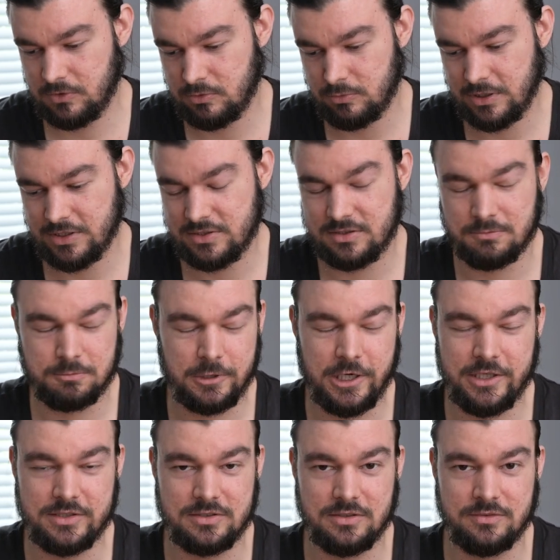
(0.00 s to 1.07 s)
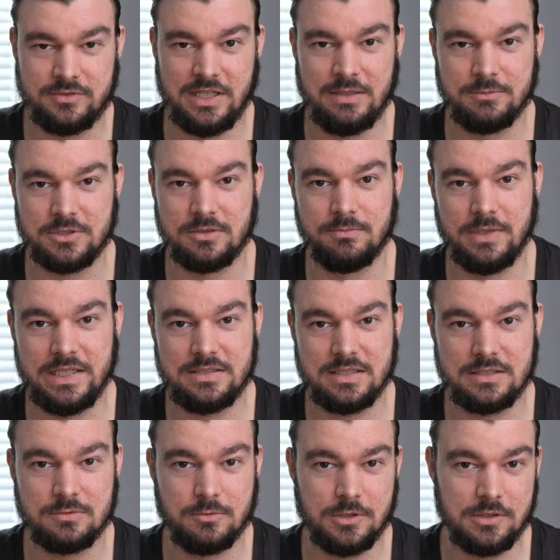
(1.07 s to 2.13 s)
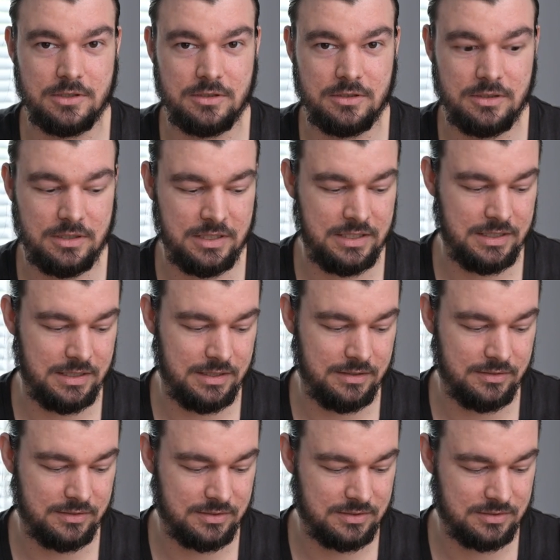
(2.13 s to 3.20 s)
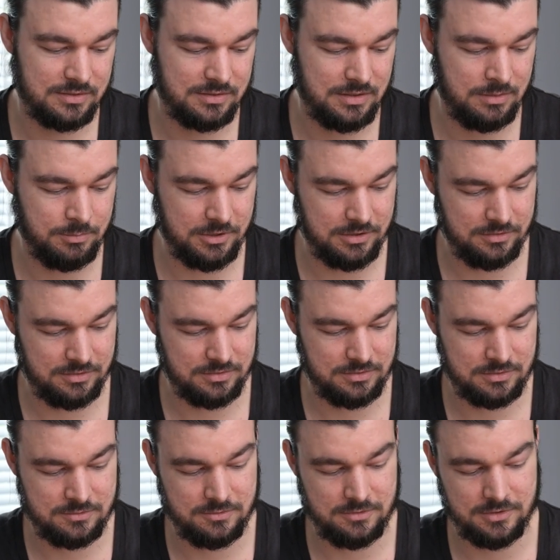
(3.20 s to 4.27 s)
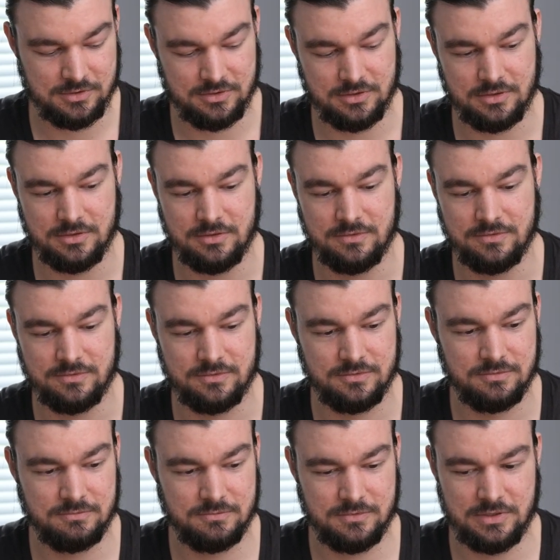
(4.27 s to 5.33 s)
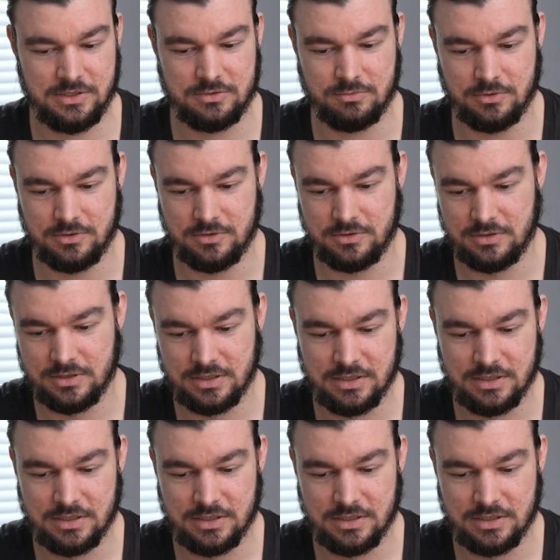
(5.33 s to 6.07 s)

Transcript: twice the price of the Amazon Basics one and about a quarter of this one.